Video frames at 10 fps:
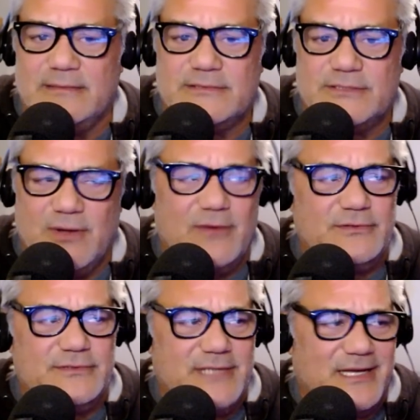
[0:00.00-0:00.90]
So
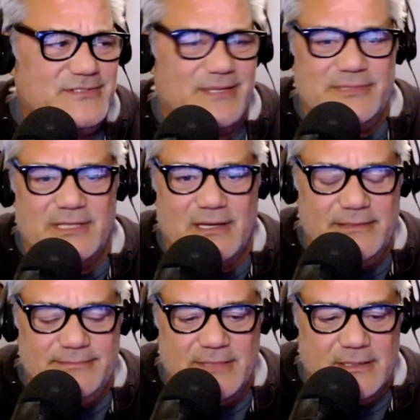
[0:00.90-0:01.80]
I jumped
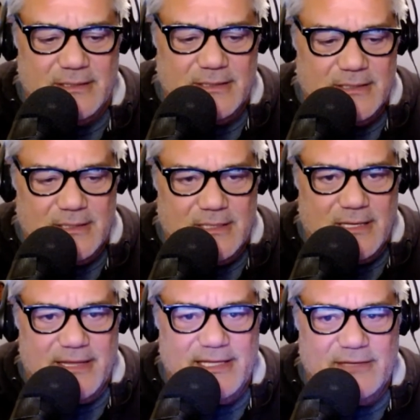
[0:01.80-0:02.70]
on,
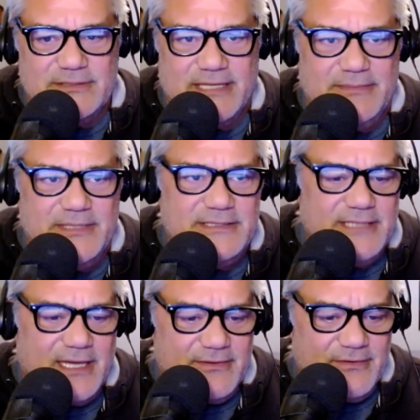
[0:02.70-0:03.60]
I think it was
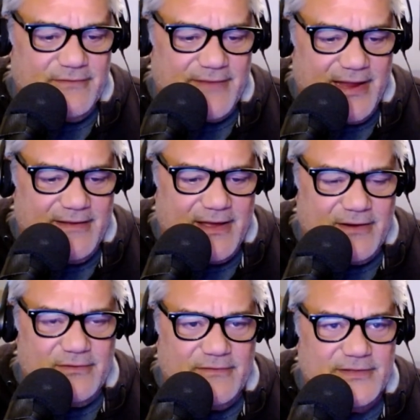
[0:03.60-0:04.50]
ABC. I don't
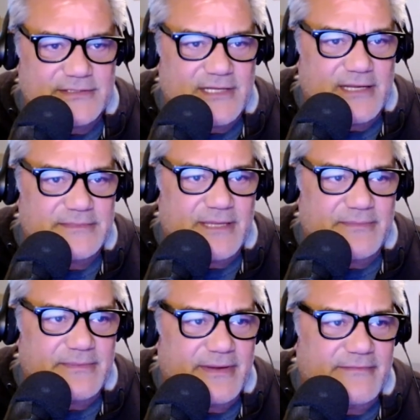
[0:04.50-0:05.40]
know if this comes up
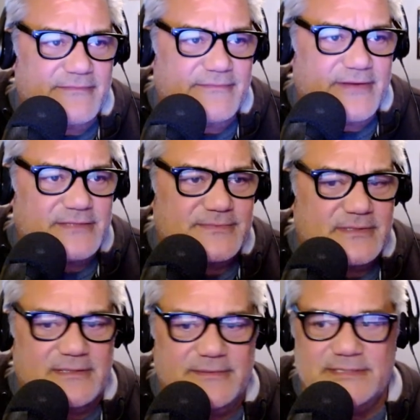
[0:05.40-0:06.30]
in my
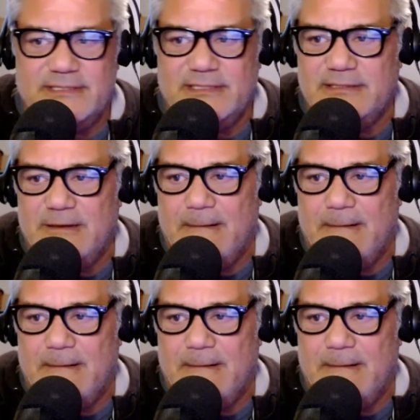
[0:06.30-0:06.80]
Facebook. Let me see here.